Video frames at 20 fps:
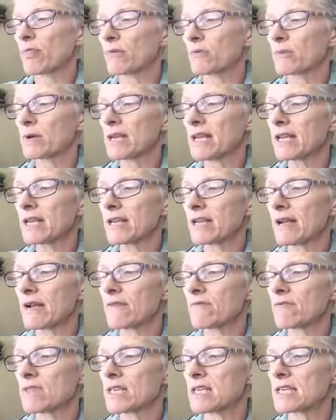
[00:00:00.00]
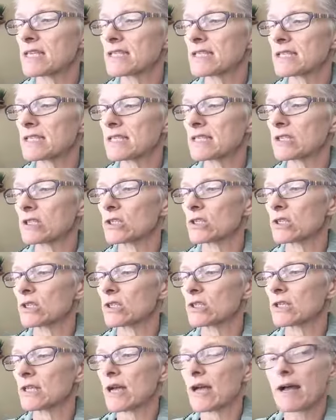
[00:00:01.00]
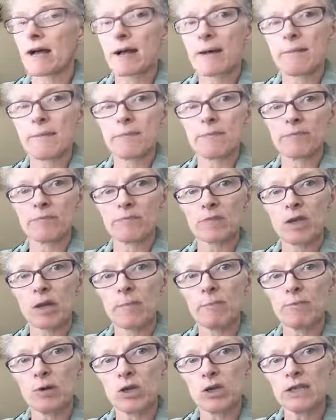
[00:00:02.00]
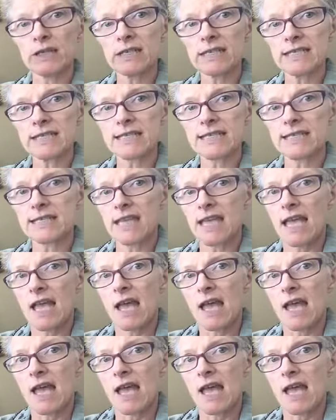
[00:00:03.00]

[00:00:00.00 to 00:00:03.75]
3 of these little booklets.